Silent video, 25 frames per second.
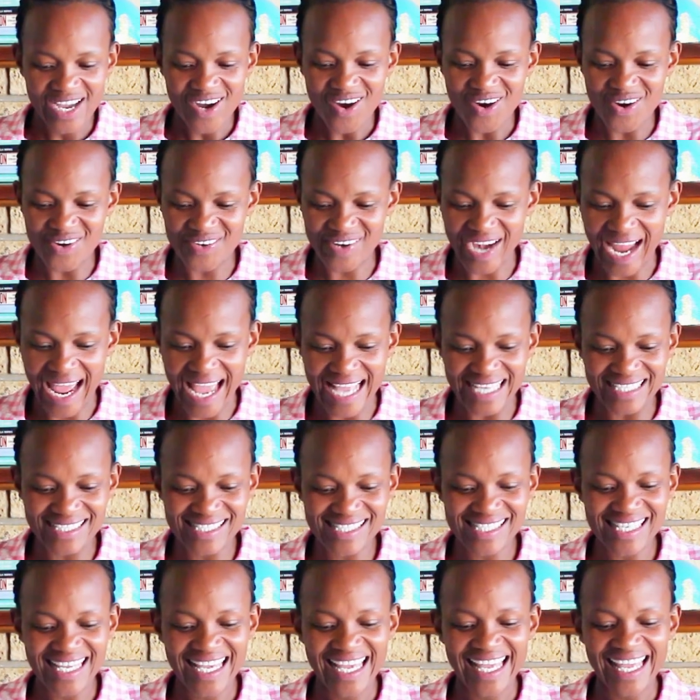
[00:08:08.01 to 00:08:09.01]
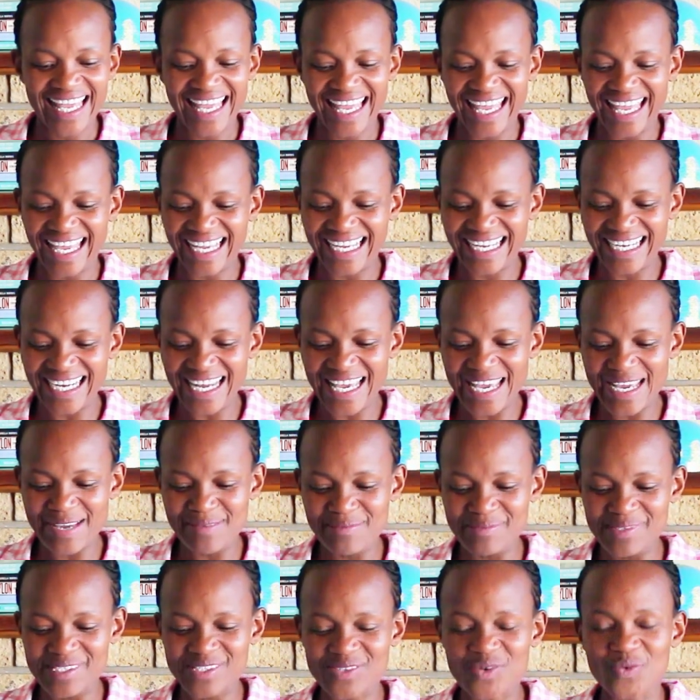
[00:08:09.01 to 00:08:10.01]
All right.
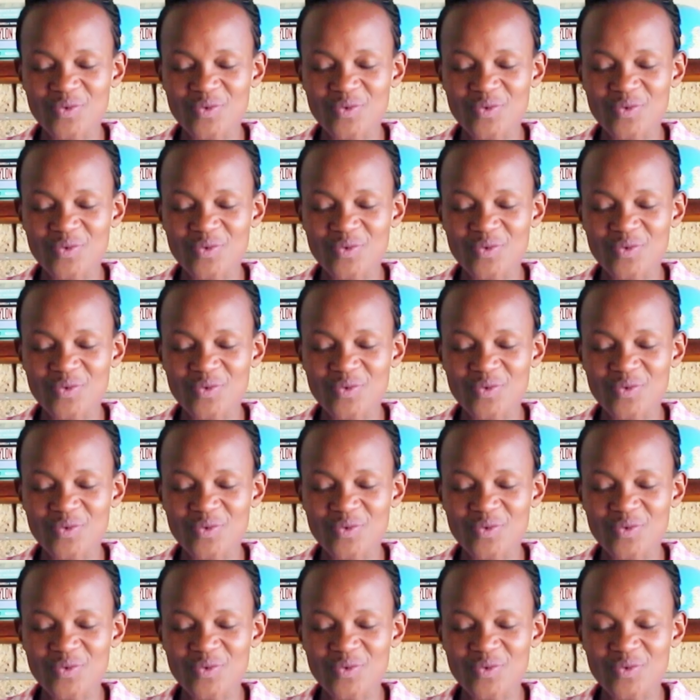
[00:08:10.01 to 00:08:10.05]
Claims